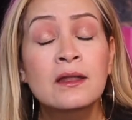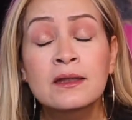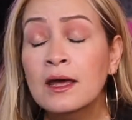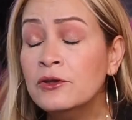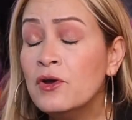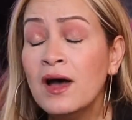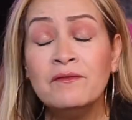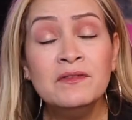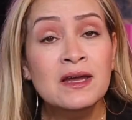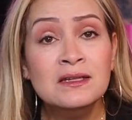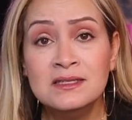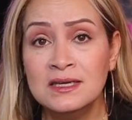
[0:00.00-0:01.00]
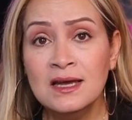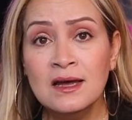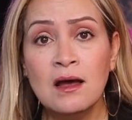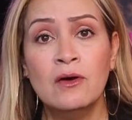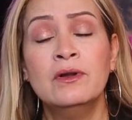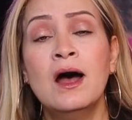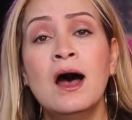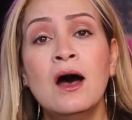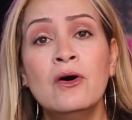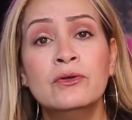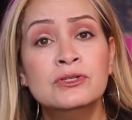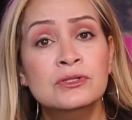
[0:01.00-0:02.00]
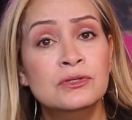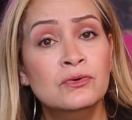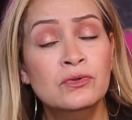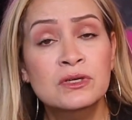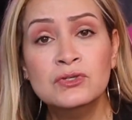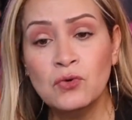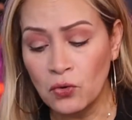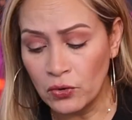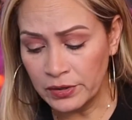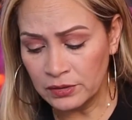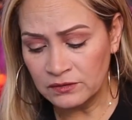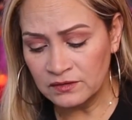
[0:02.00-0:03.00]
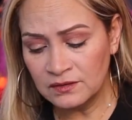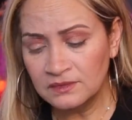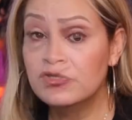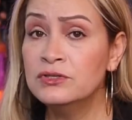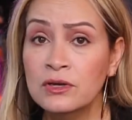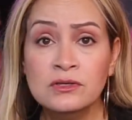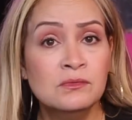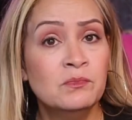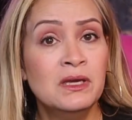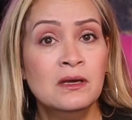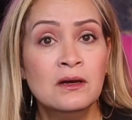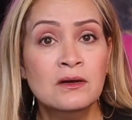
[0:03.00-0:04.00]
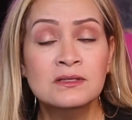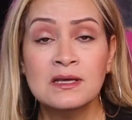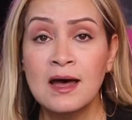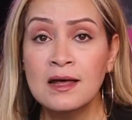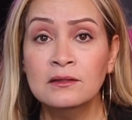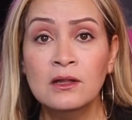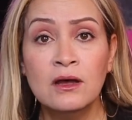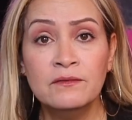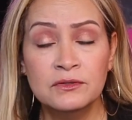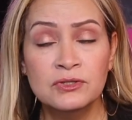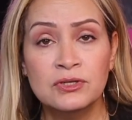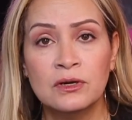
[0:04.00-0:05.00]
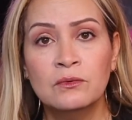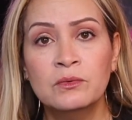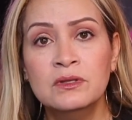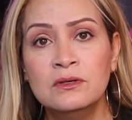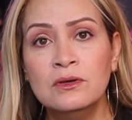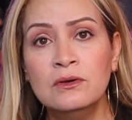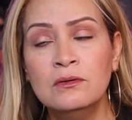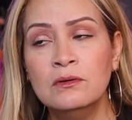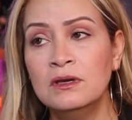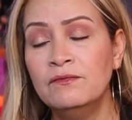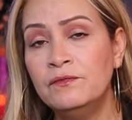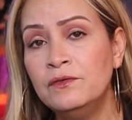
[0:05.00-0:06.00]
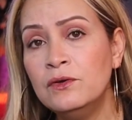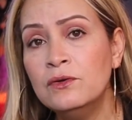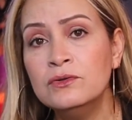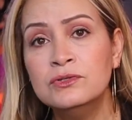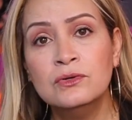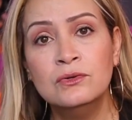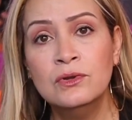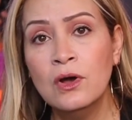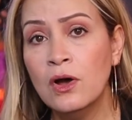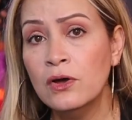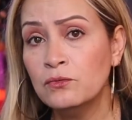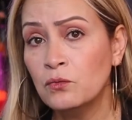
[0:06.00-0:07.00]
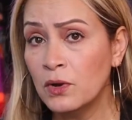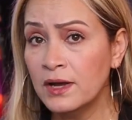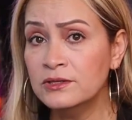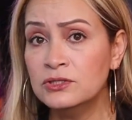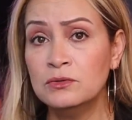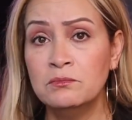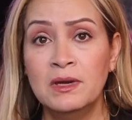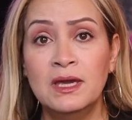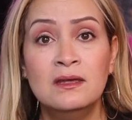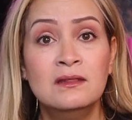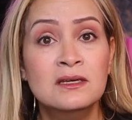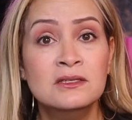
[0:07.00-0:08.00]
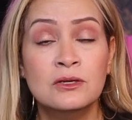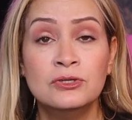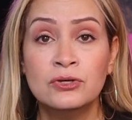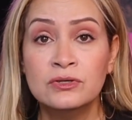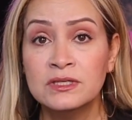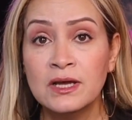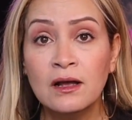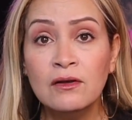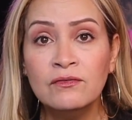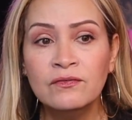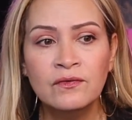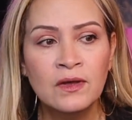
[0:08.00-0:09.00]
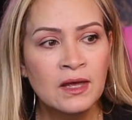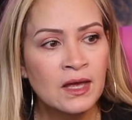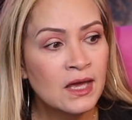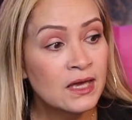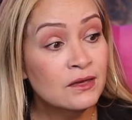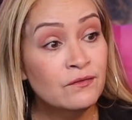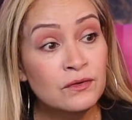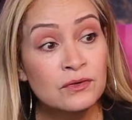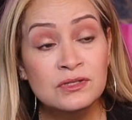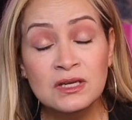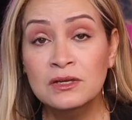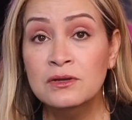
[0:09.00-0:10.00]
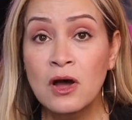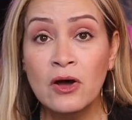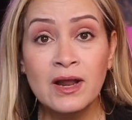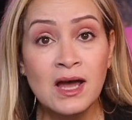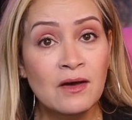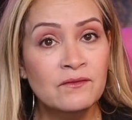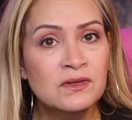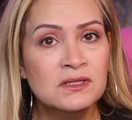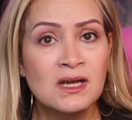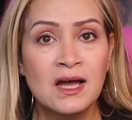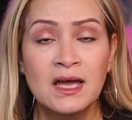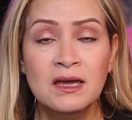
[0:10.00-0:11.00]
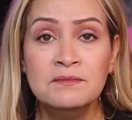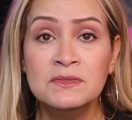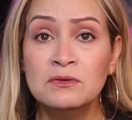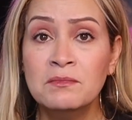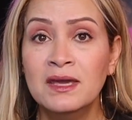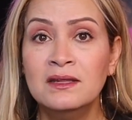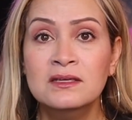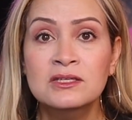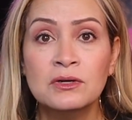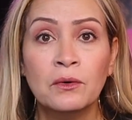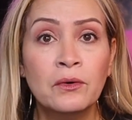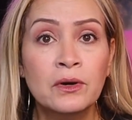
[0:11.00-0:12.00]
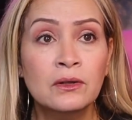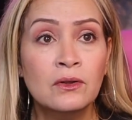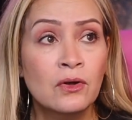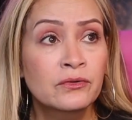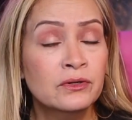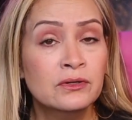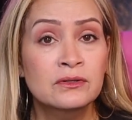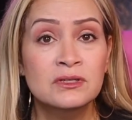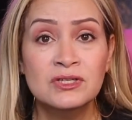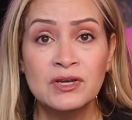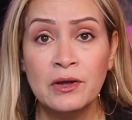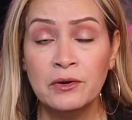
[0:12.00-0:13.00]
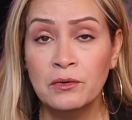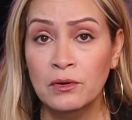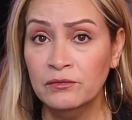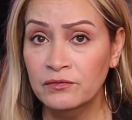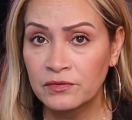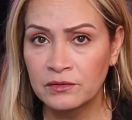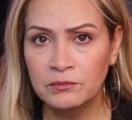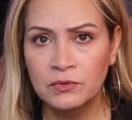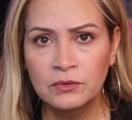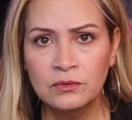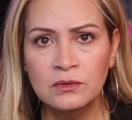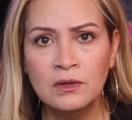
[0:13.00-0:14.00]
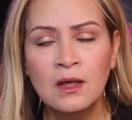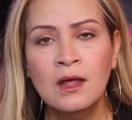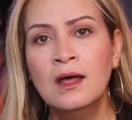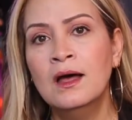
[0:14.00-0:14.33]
Now you have the idea on how to do these oils. Just because I love to share it with you, if you do not want to make this yourself, if you did not have the time to make this oil under the shadow of the moon,